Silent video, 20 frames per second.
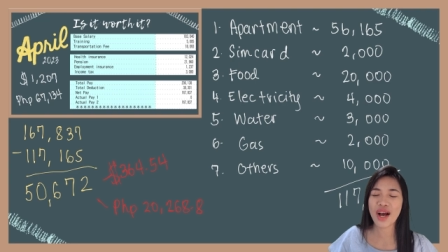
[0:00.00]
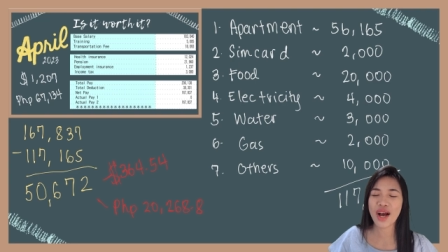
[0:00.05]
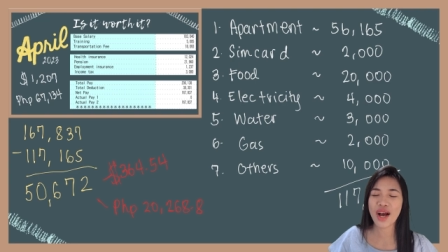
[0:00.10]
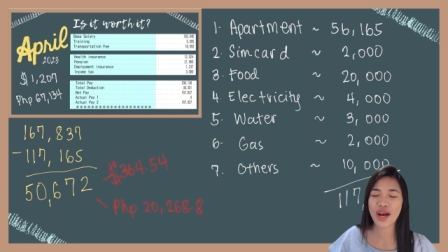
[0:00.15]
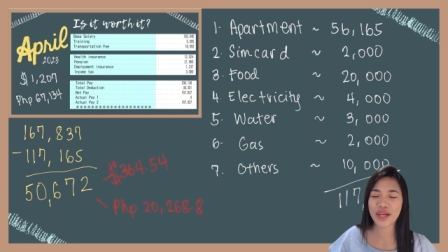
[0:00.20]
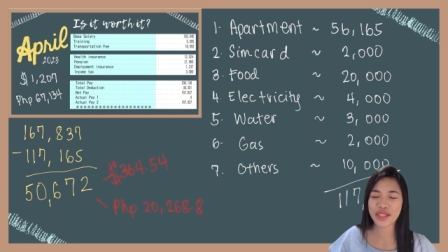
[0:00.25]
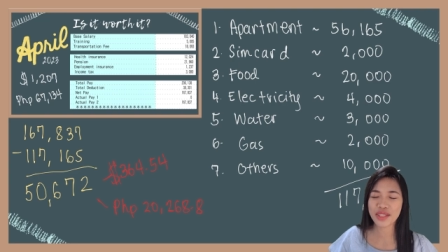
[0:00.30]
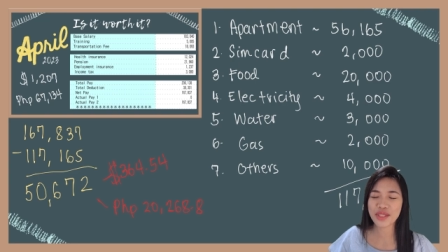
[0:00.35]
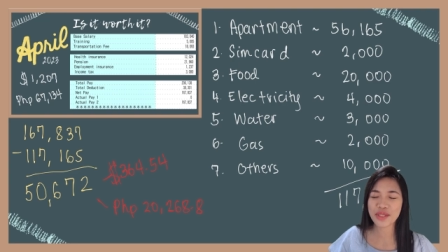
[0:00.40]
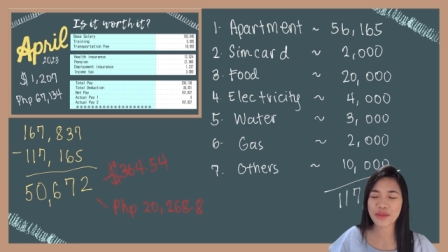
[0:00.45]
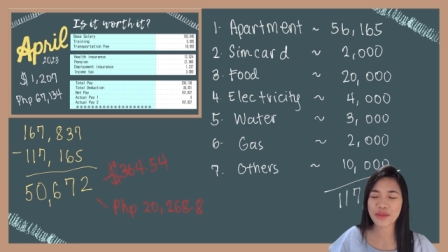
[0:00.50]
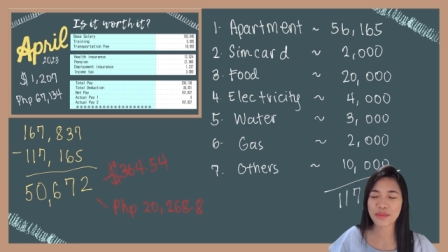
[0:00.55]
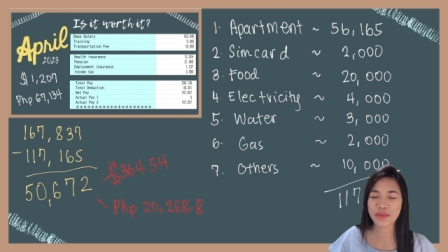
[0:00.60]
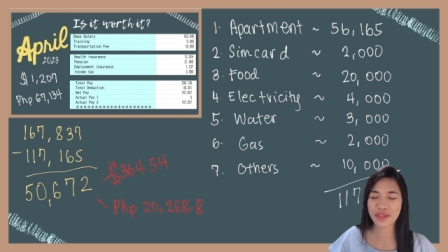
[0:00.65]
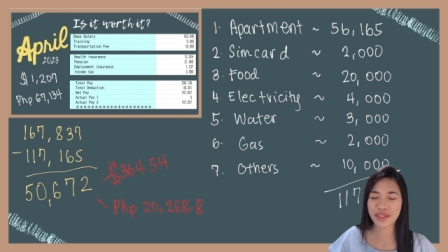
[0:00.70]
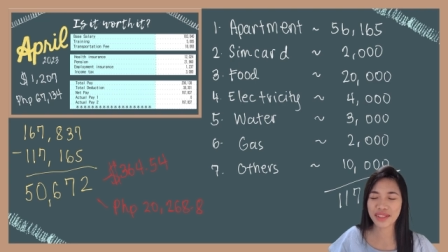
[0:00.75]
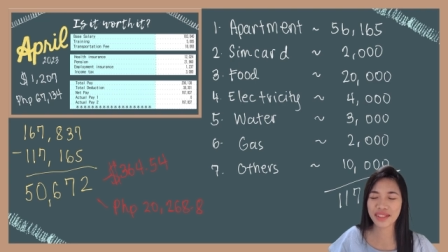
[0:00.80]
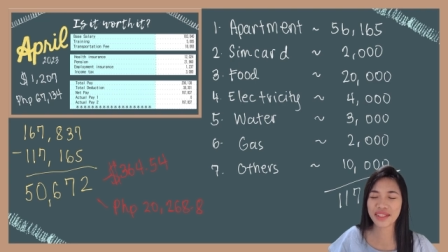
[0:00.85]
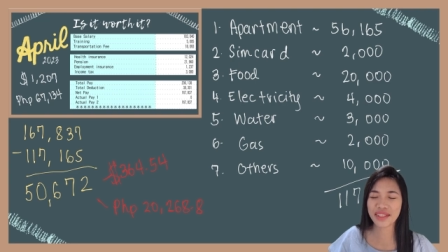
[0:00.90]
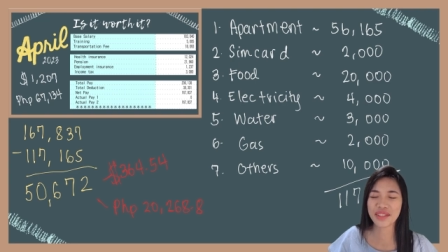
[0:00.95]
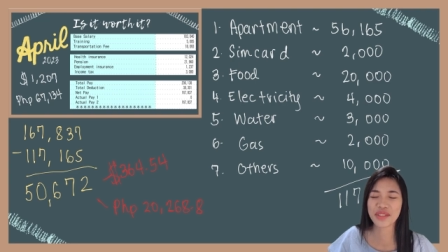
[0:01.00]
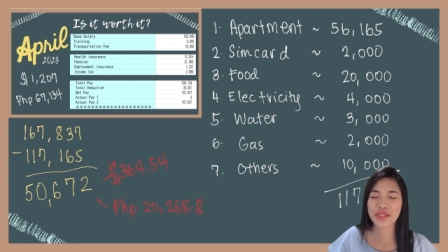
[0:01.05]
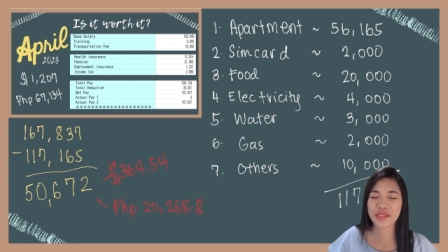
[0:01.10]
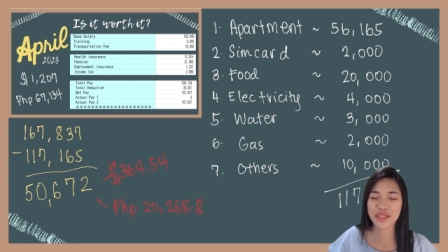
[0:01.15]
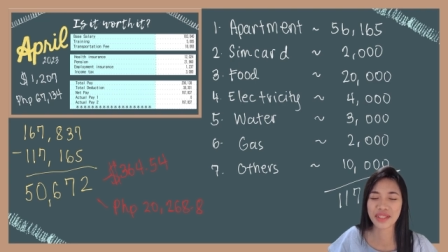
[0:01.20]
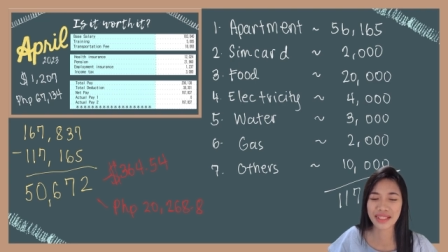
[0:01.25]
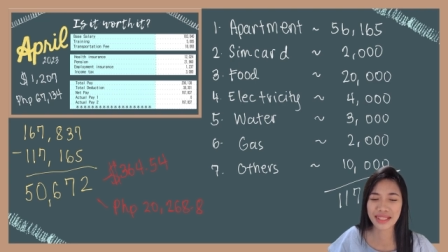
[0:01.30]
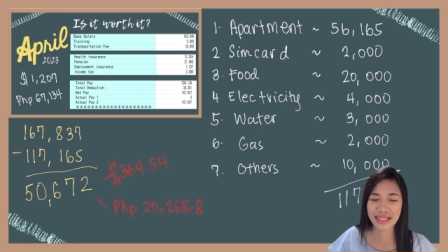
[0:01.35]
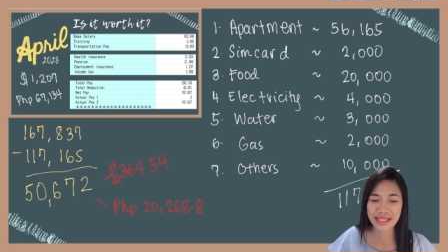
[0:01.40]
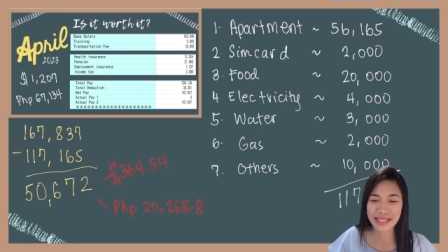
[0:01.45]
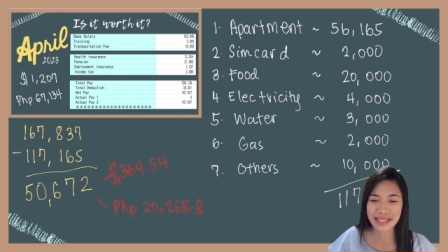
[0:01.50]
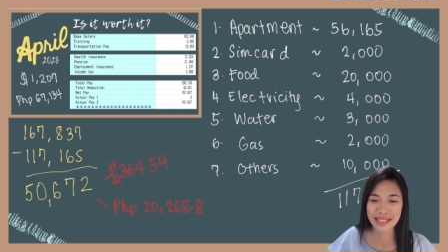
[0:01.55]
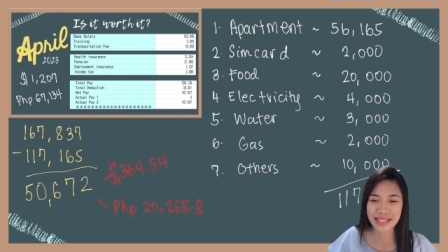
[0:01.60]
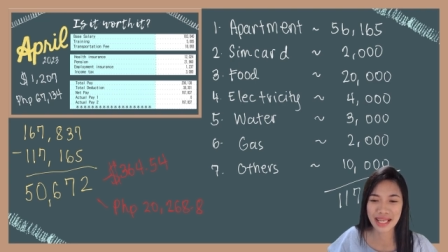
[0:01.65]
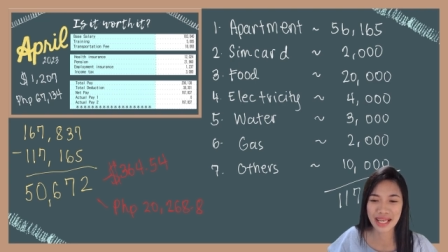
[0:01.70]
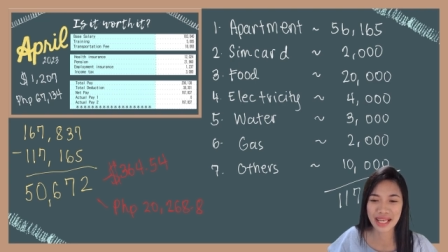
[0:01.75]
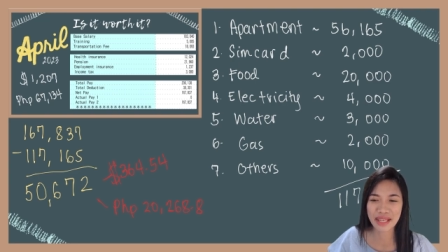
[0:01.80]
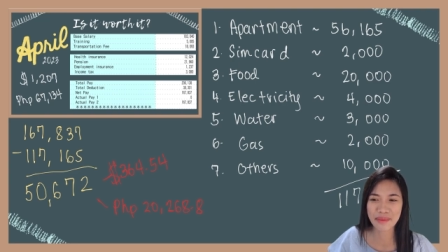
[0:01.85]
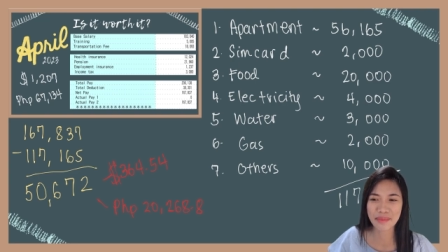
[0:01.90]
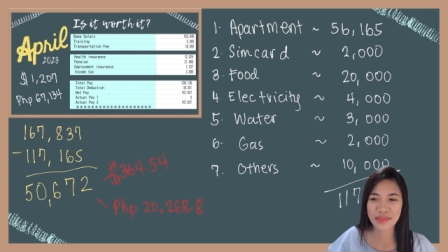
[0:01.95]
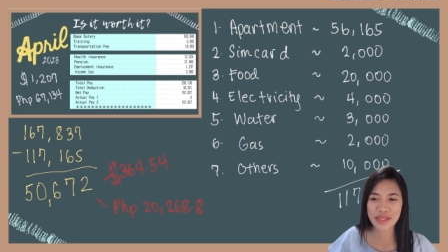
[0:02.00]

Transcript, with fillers: hard to breathe during this time.